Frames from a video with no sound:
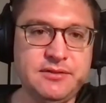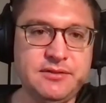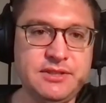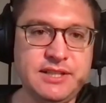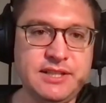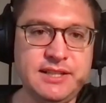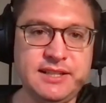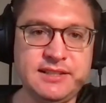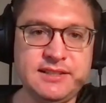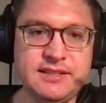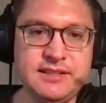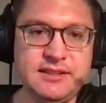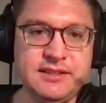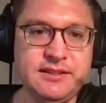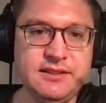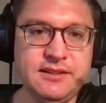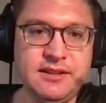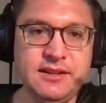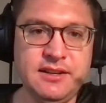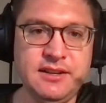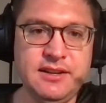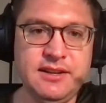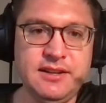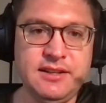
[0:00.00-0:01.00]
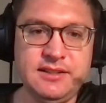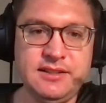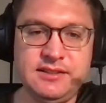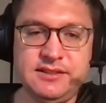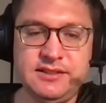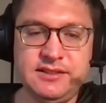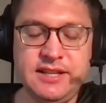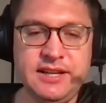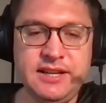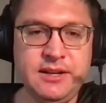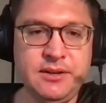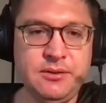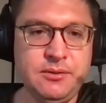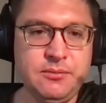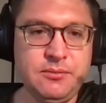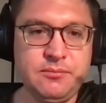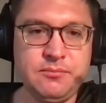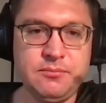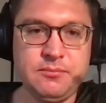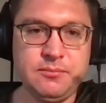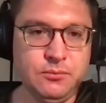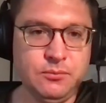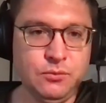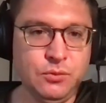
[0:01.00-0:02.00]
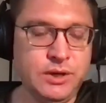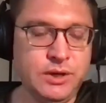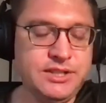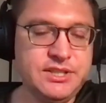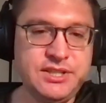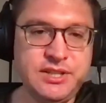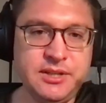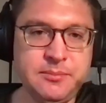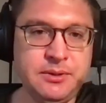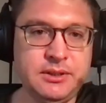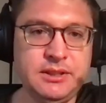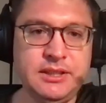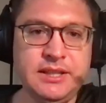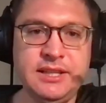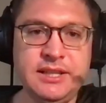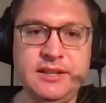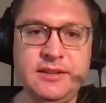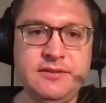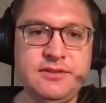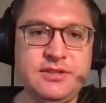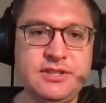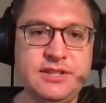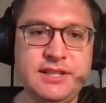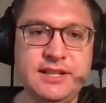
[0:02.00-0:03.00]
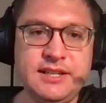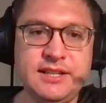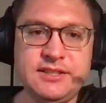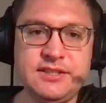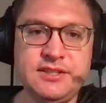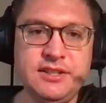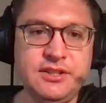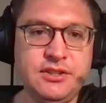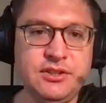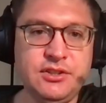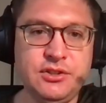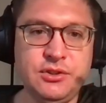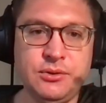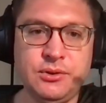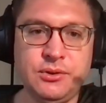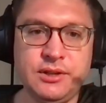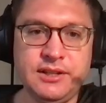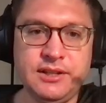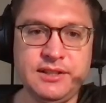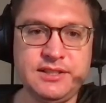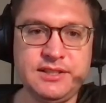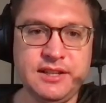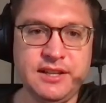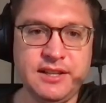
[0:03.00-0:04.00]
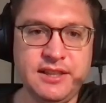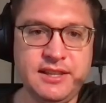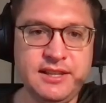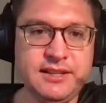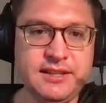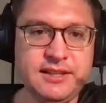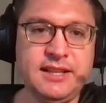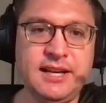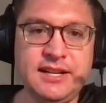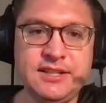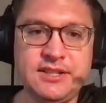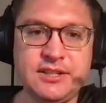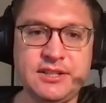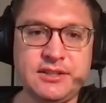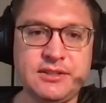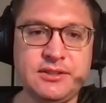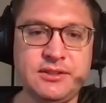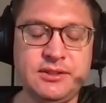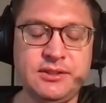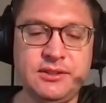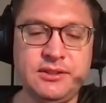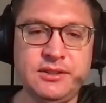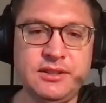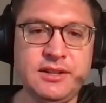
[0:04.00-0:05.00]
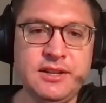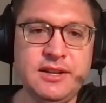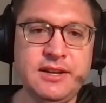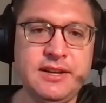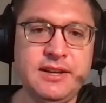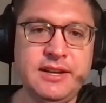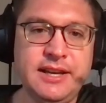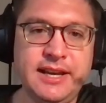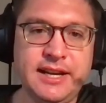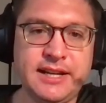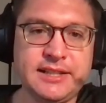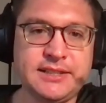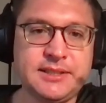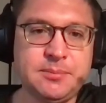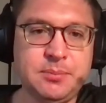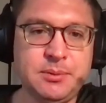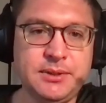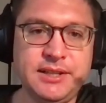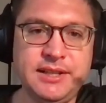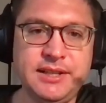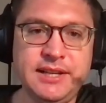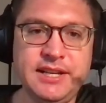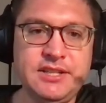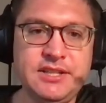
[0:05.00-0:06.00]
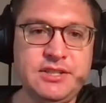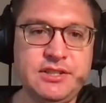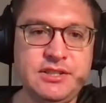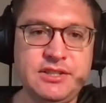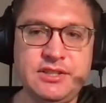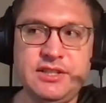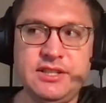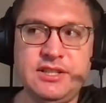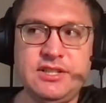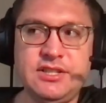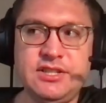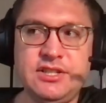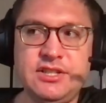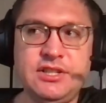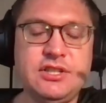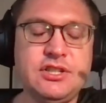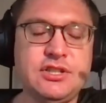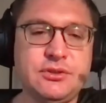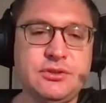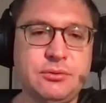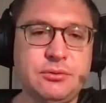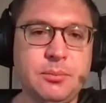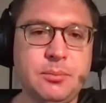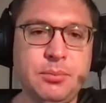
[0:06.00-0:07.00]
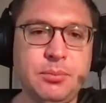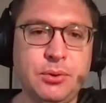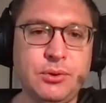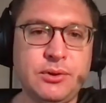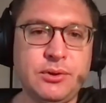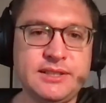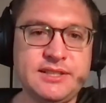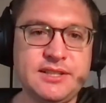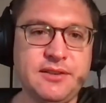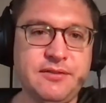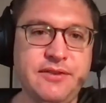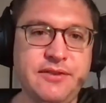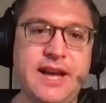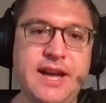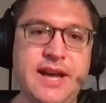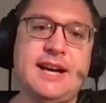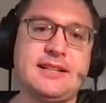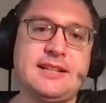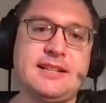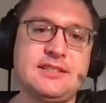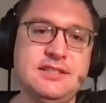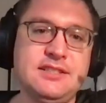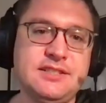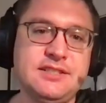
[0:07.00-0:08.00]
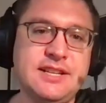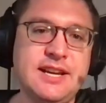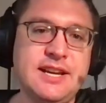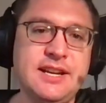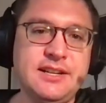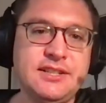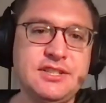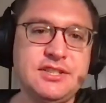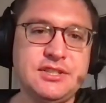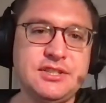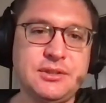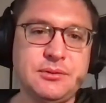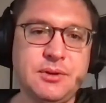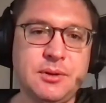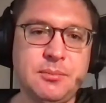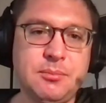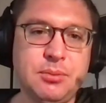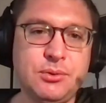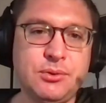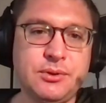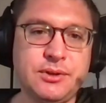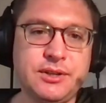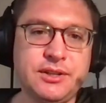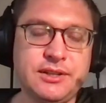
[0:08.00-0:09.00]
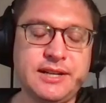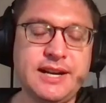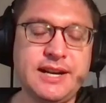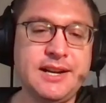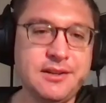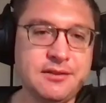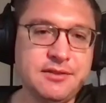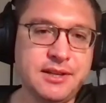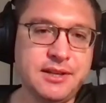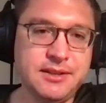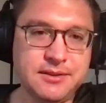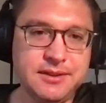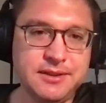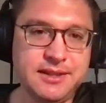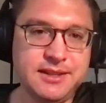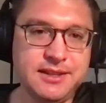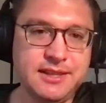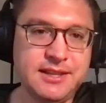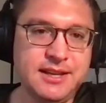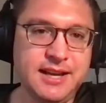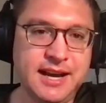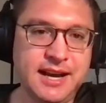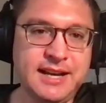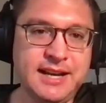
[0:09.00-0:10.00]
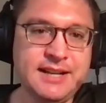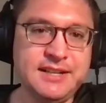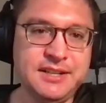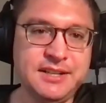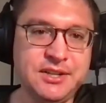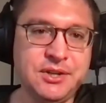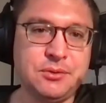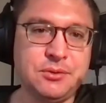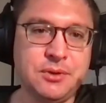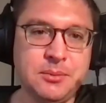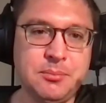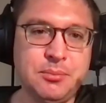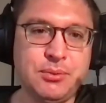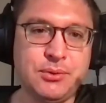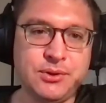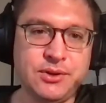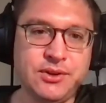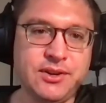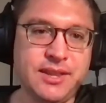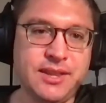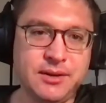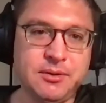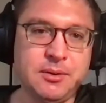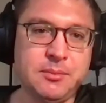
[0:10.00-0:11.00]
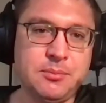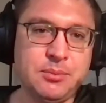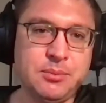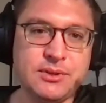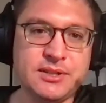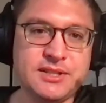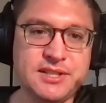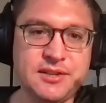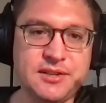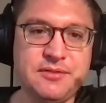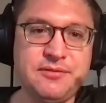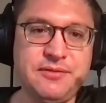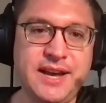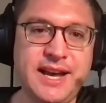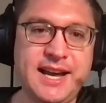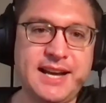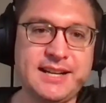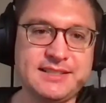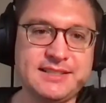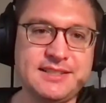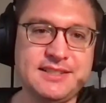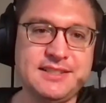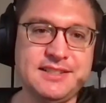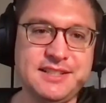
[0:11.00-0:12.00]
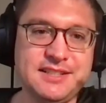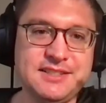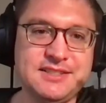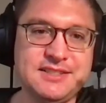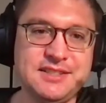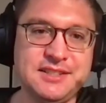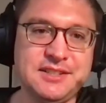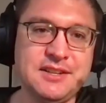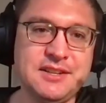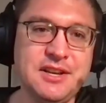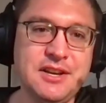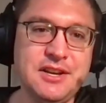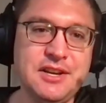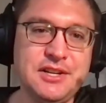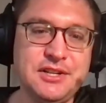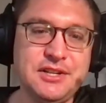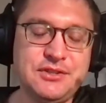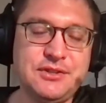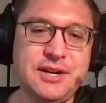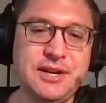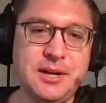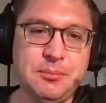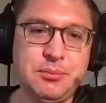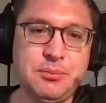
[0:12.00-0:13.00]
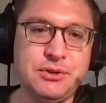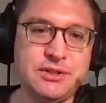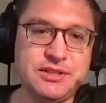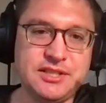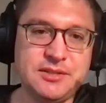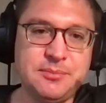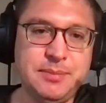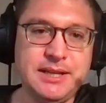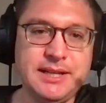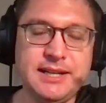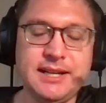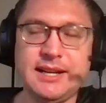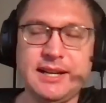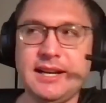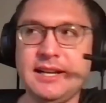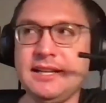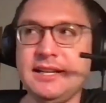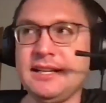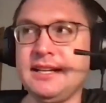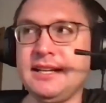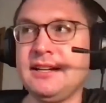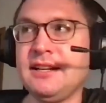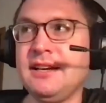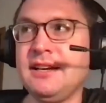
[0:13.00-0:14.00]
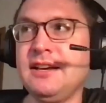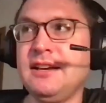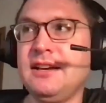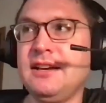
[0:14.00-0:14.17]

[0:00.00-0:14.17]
She doesn't say what she believes. She doesn't endorse a theological explanation. She, she just reports the facts. She's kind of just a reporter, kind of the, the ideal reporter that reports the facts and doesn't try to put spin on it.